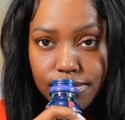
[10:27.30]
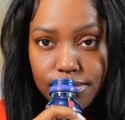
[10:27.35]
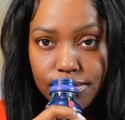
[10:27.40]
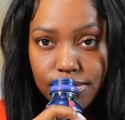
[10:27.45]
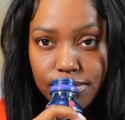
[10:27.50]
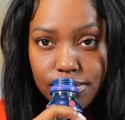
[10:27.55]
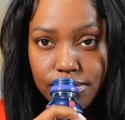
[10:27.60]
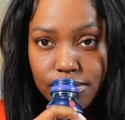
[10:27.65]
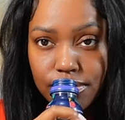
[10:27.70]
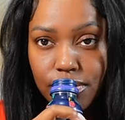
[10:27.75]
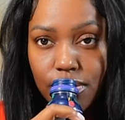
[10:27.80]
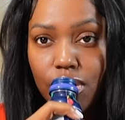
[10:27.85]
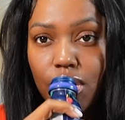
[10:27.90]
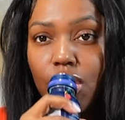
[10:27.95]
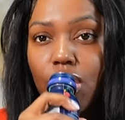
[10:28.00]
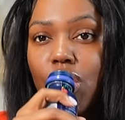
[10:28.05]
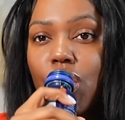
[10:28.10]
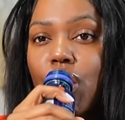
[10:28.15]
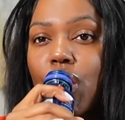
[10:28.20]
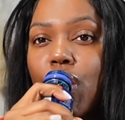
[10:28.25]

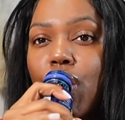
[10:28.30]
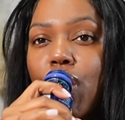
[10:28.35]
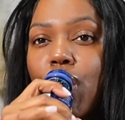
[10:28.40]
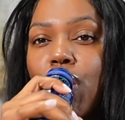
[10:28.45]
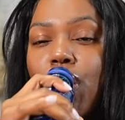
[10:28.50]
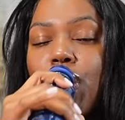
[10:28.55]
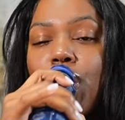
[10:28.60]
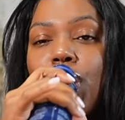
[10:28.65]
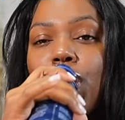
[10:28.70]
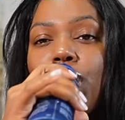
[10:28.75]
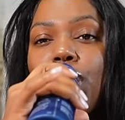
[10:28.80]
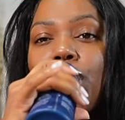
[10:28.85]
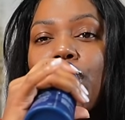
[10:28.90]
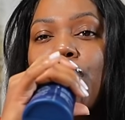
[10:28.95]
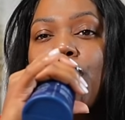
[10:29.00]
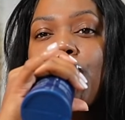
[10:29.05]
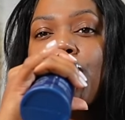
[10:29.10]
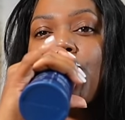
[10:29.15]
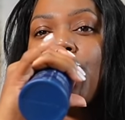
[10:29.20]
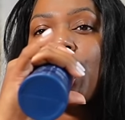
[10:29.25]

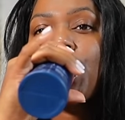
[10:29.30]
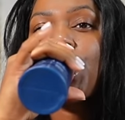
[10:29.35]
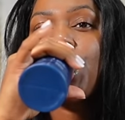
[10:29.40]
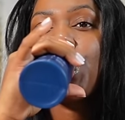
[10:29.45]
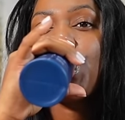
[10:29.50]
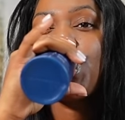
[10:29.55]
(no one is talking)